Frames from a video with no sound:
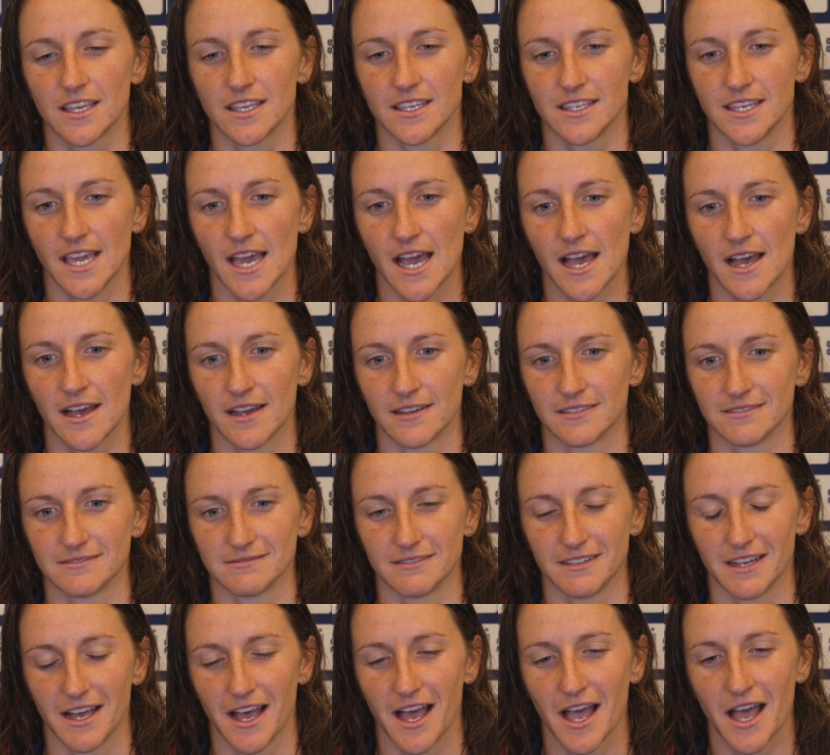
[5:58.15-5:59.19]
Yeah,
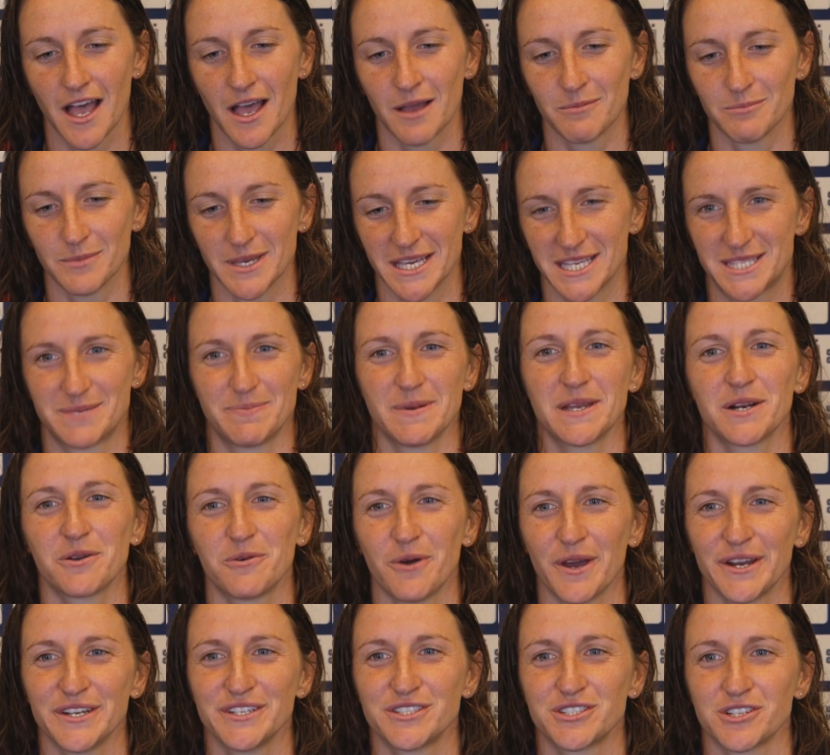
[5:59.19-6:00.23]
it's been
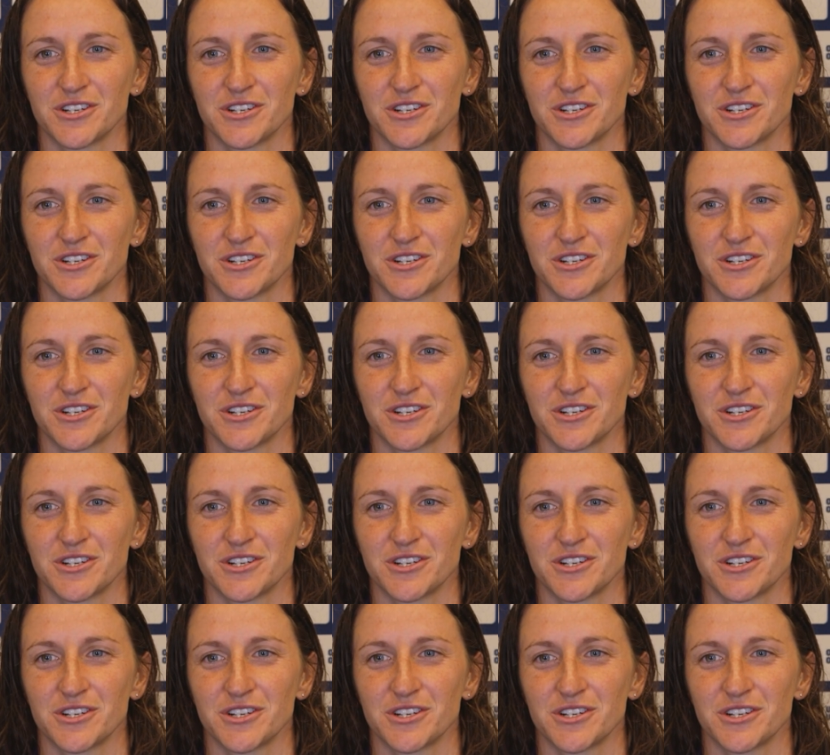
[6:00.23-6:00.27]
quite a